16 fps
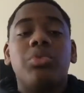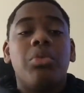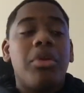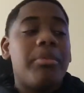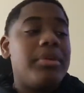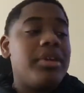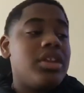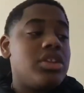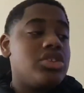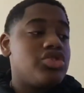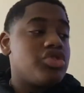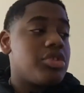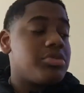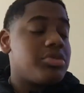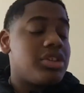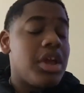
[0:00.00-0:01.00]
It will be in the
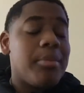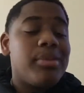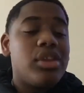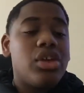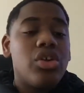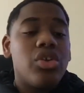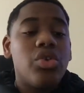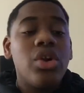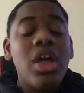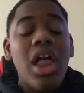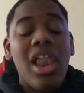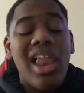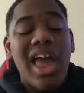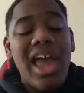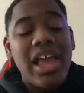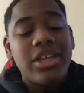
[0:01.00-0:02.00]
description down below.
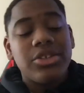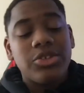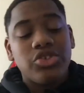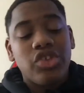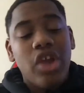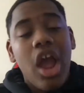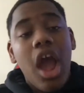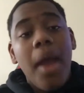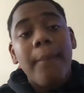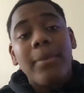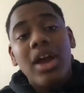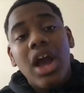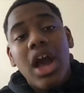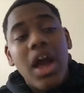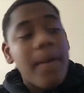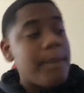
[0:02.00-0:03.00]
Like,
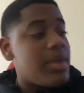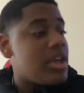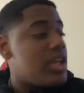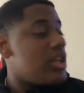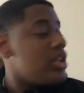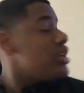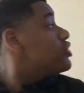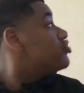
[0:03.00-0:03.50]
subscribe, comment.